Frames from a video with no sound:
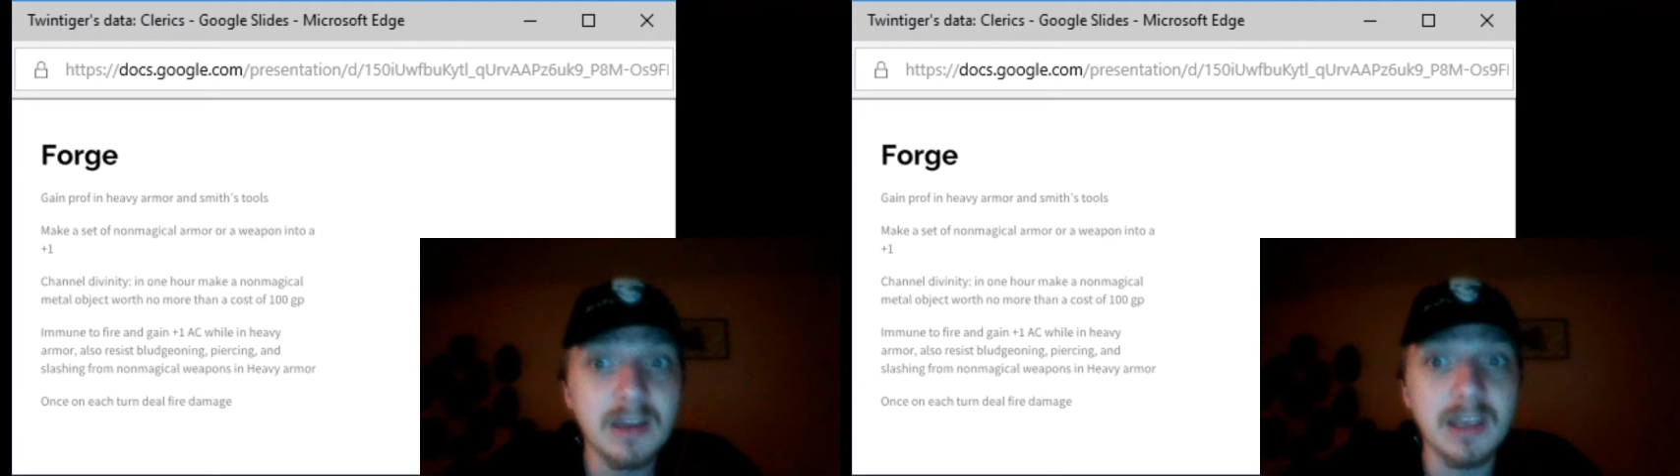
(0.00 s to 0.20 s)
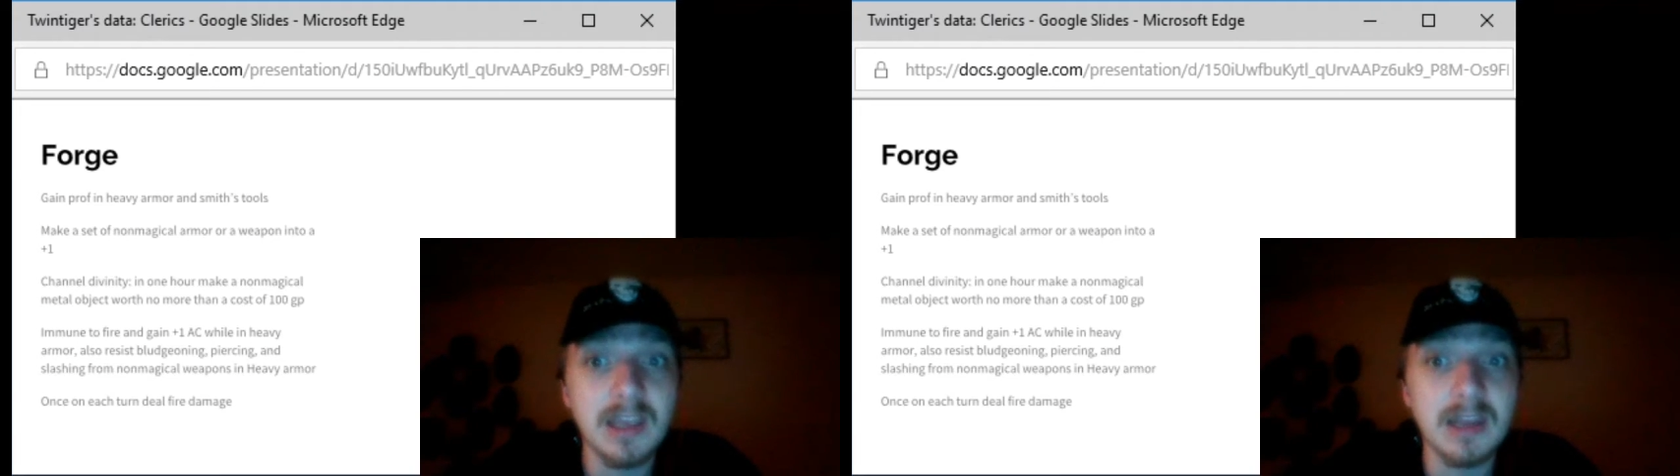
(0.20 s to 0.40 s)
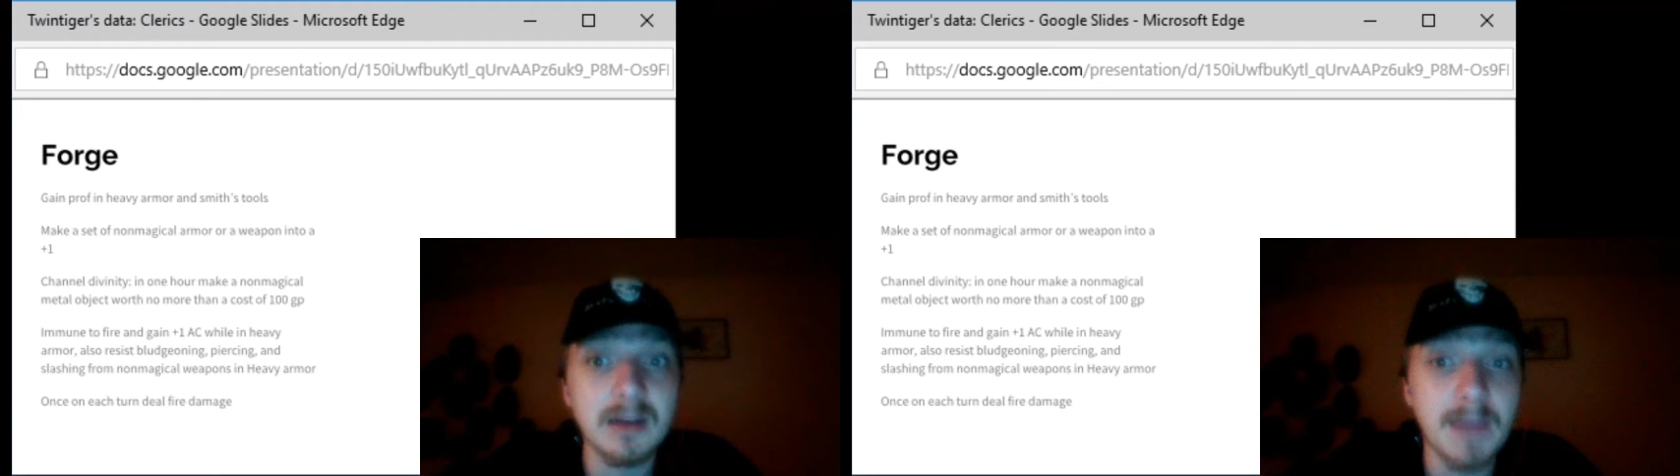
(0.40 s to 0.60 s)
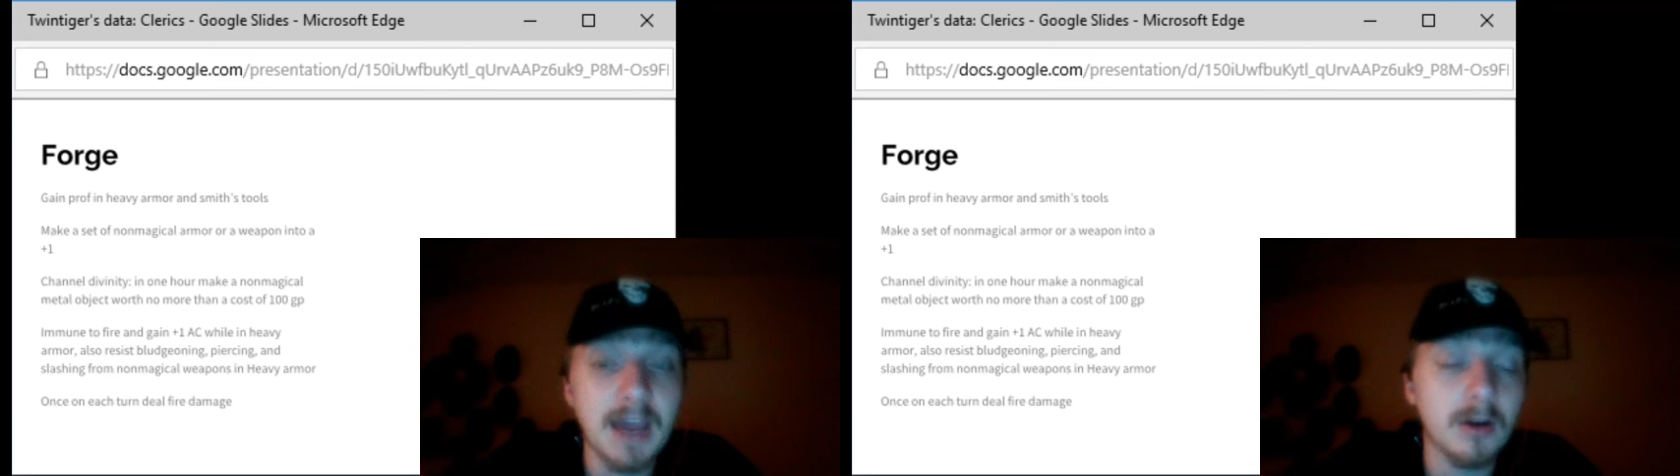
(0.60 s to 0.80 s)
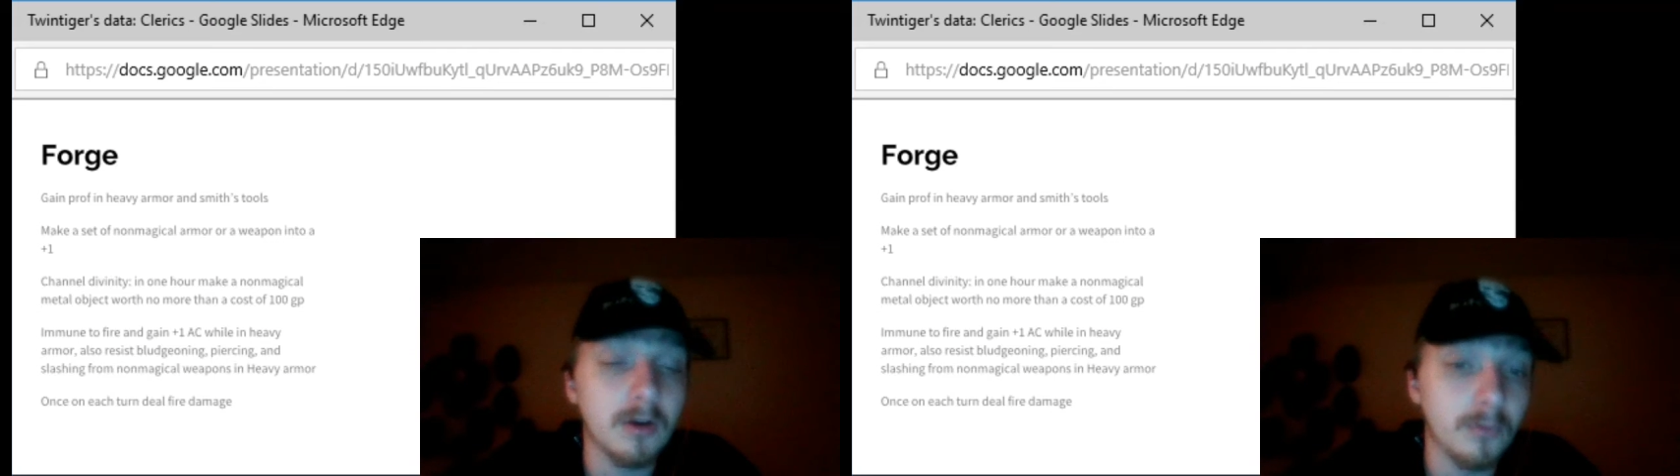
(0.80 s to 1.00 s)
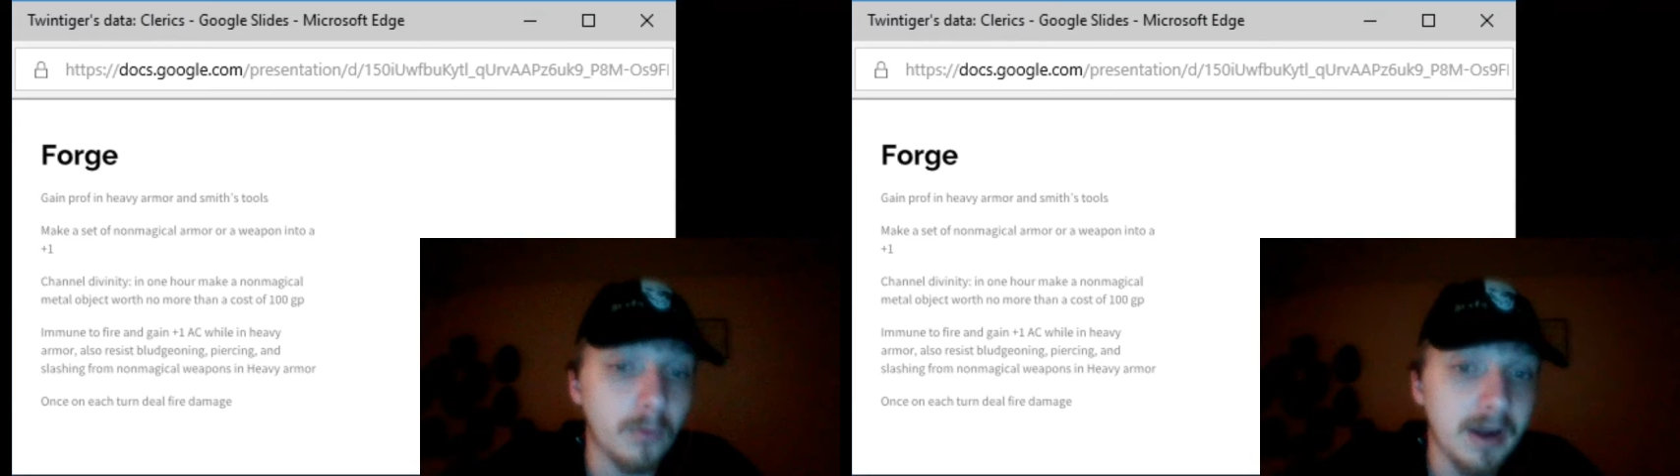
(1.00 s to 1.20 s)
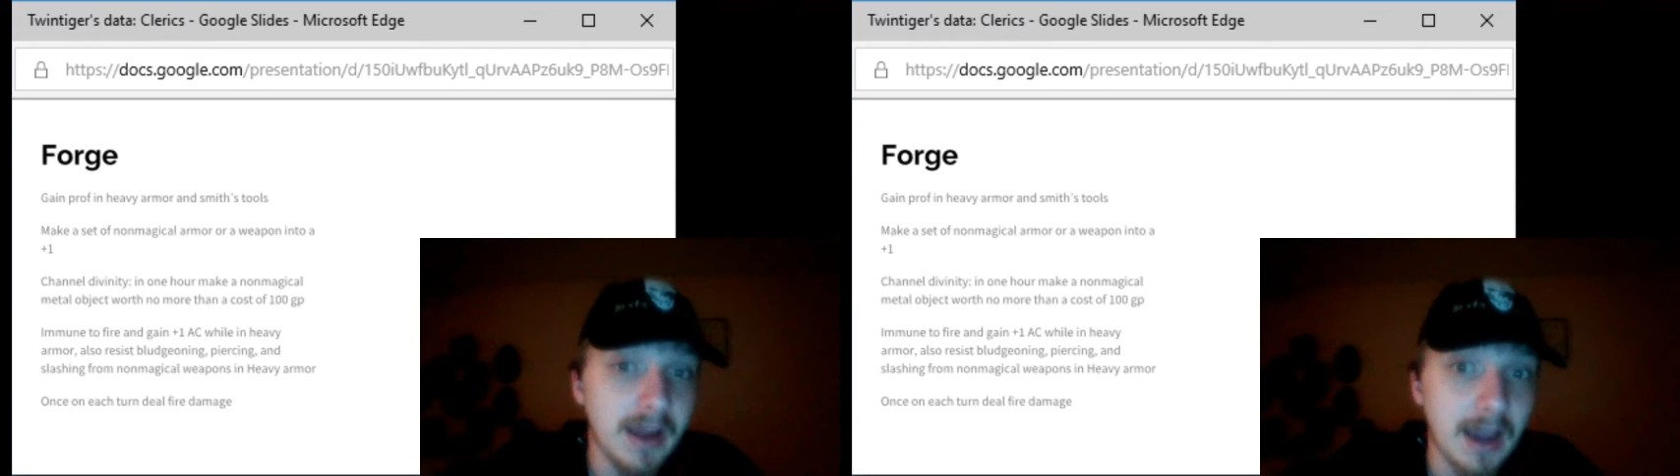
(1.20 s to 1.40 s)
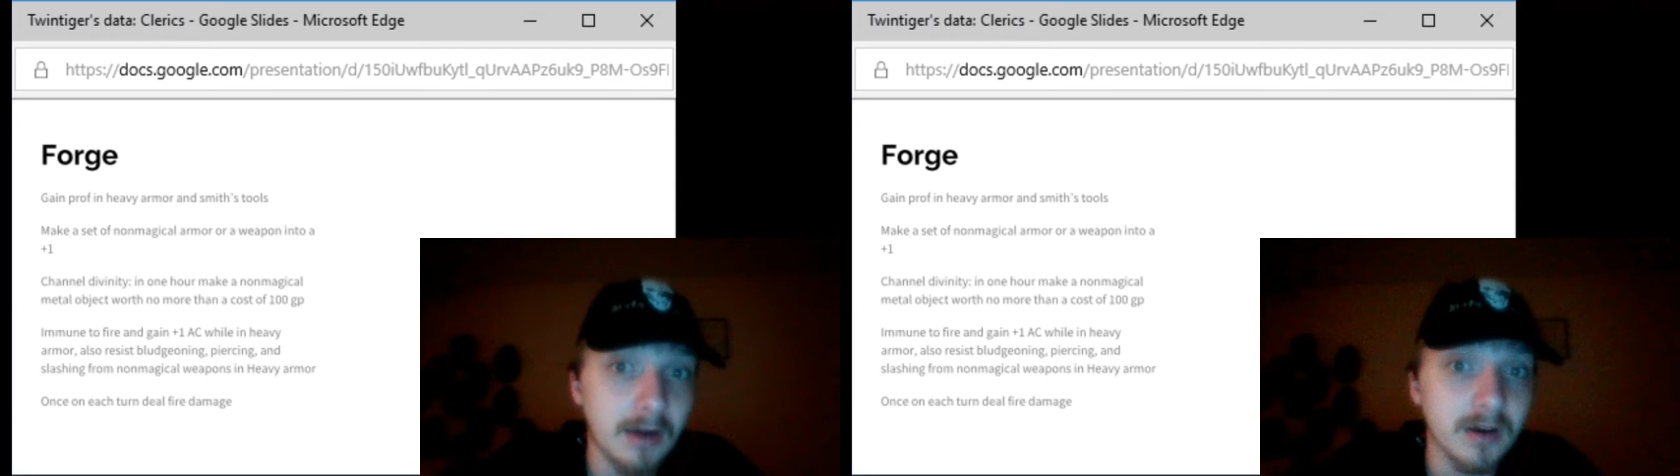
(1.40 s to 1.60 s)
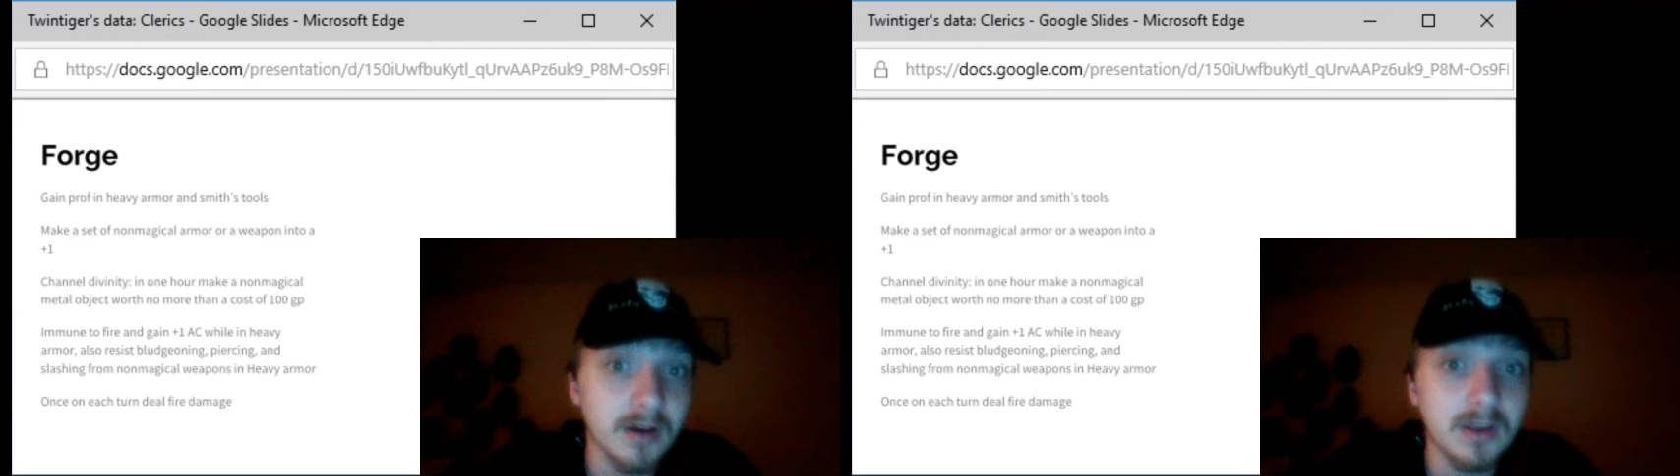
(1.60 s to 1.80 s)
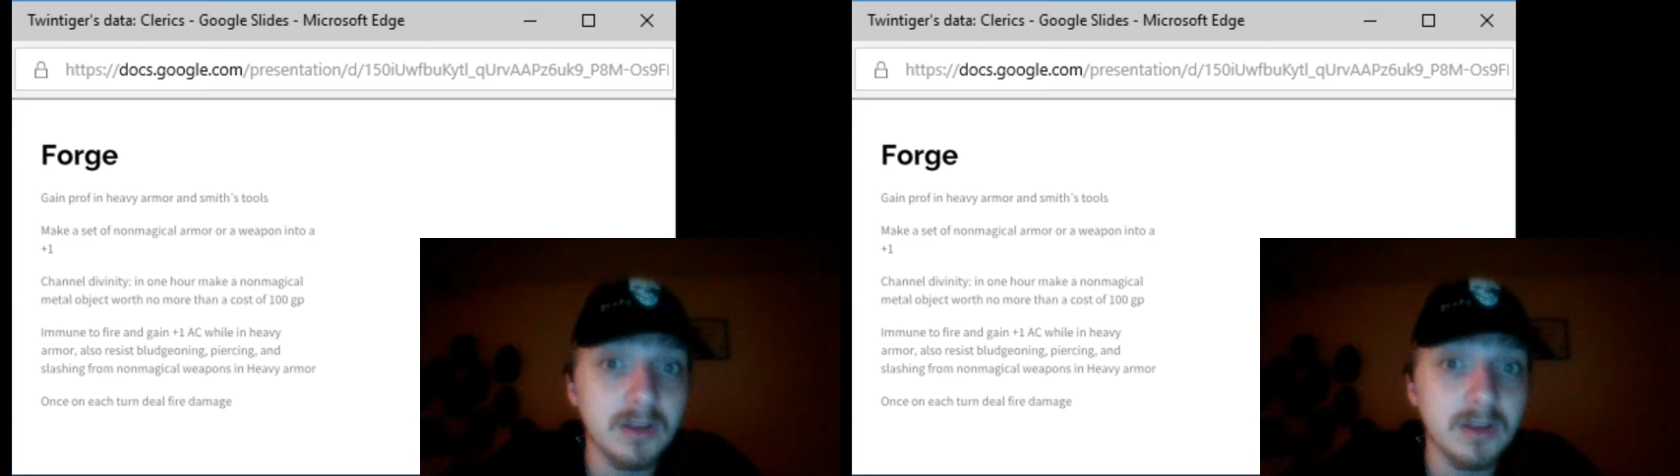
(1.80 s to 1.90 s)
in a matter of one hour,